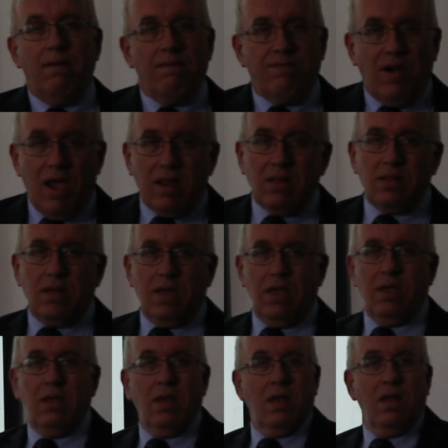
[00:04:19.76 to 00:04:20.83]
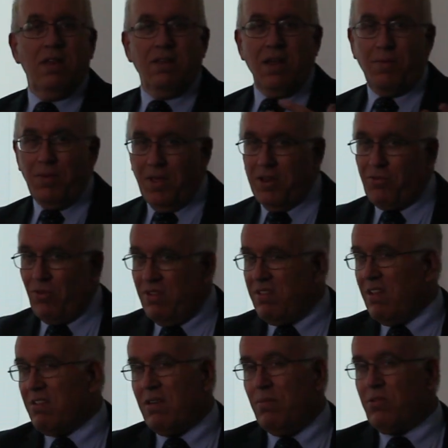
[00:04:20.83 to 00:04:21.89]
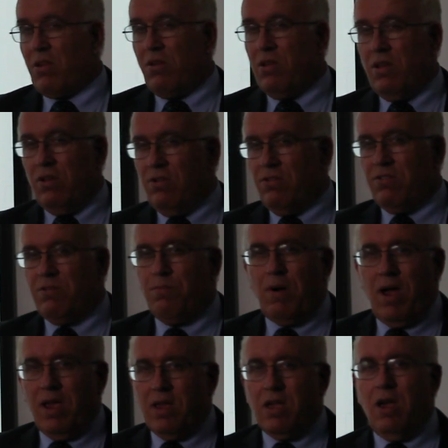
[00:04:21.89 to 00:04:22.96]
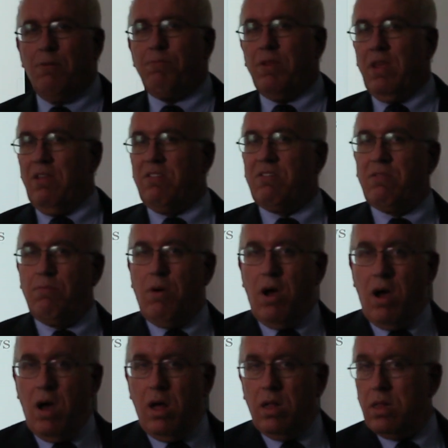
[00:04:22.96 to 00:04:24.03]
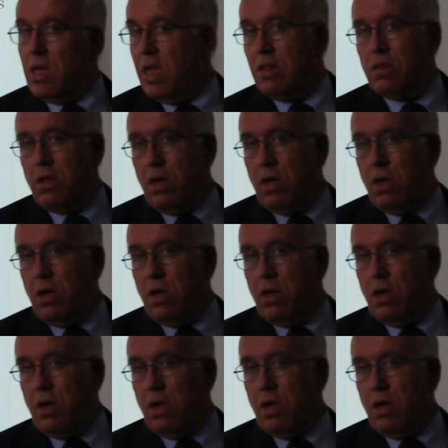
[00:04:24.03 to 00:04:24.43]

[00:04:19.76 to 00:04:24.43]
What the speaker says: Finally, double entry systems are used by companies small and